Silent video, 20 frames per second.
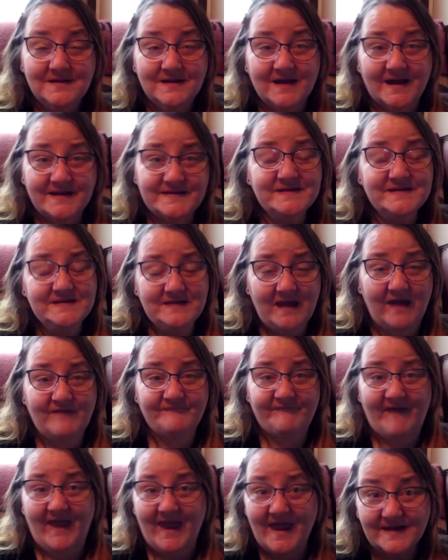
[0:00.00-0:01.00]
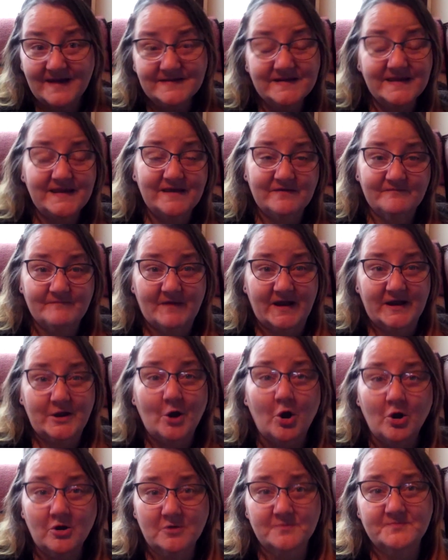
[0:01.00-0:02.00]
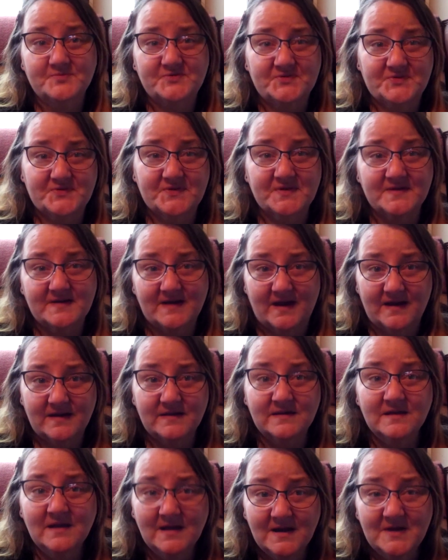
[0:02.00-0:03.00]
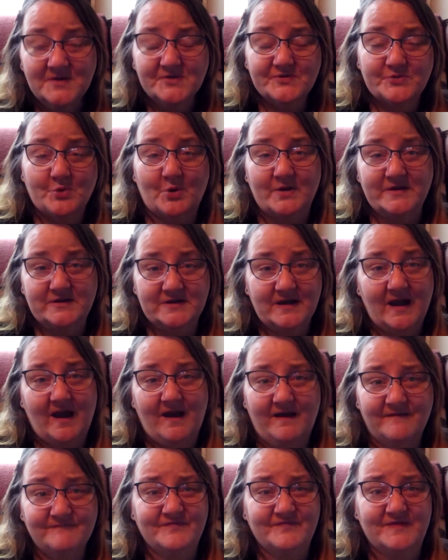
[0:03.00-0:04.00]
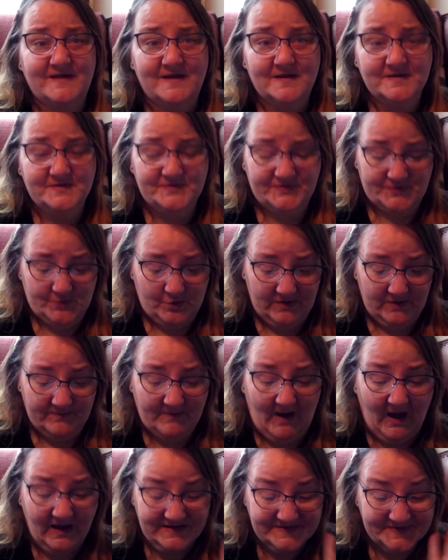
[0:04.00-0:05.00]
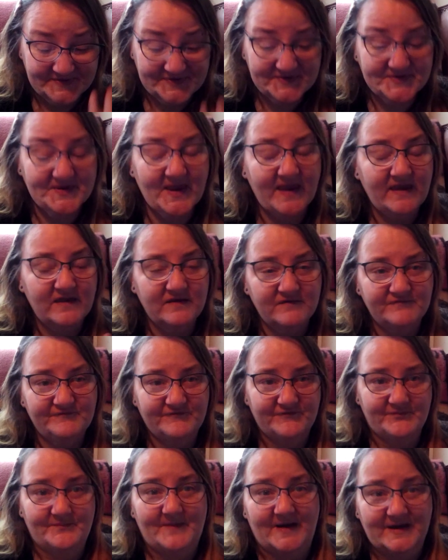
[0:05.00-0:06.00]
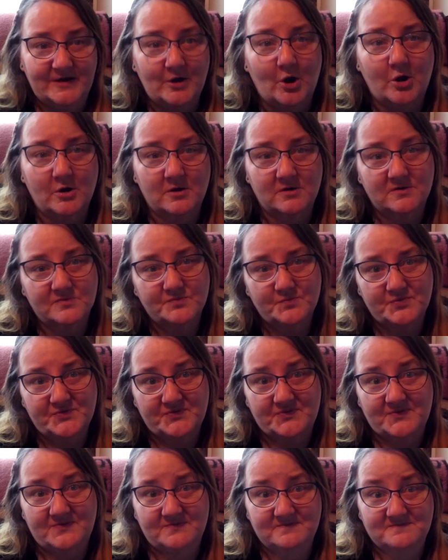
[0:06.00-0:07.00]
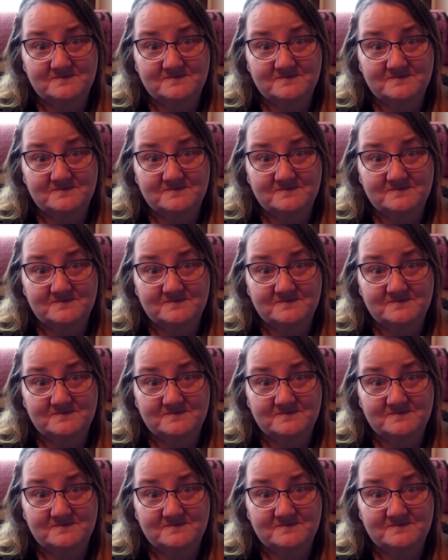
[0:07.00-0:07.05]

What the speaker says: I didn't have any of my carbs today, so I could have the ice cream. I saved my carbs.